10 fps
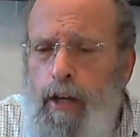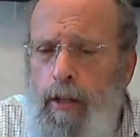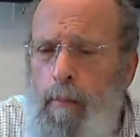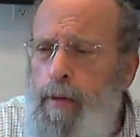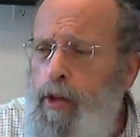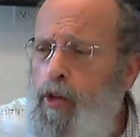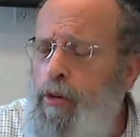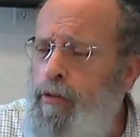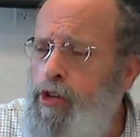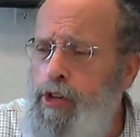at Columbia
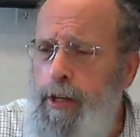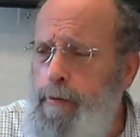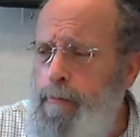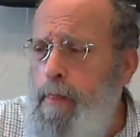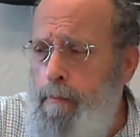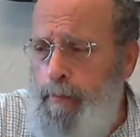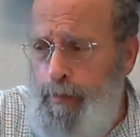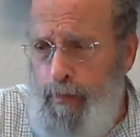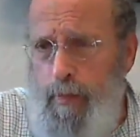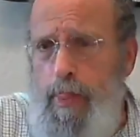University
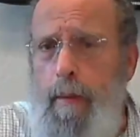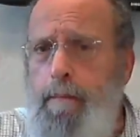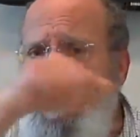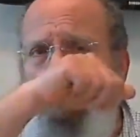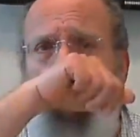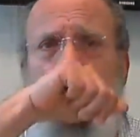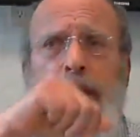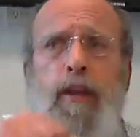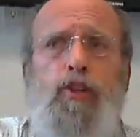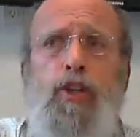
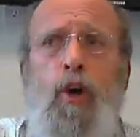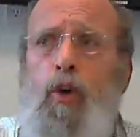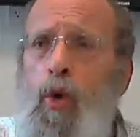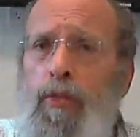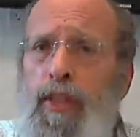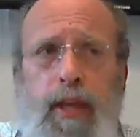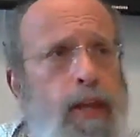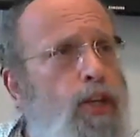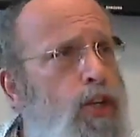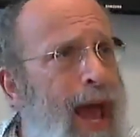many years ago called the
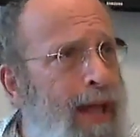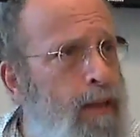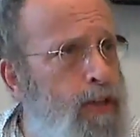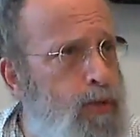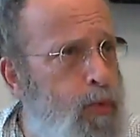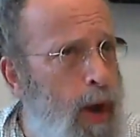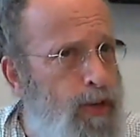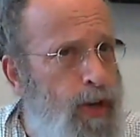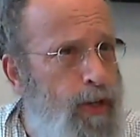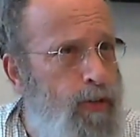Yiddish Atlas
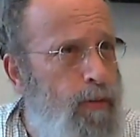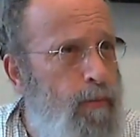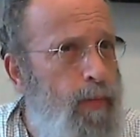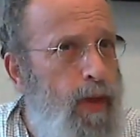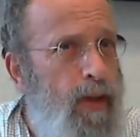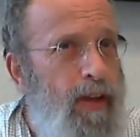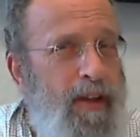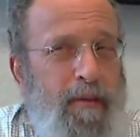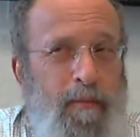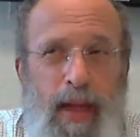Project.
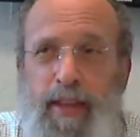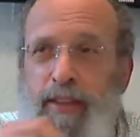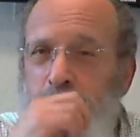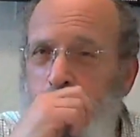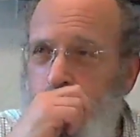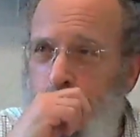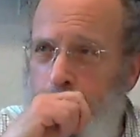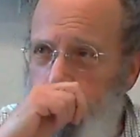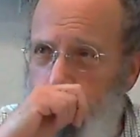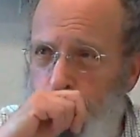And the Yiddish
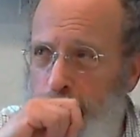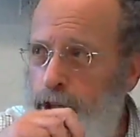Atlas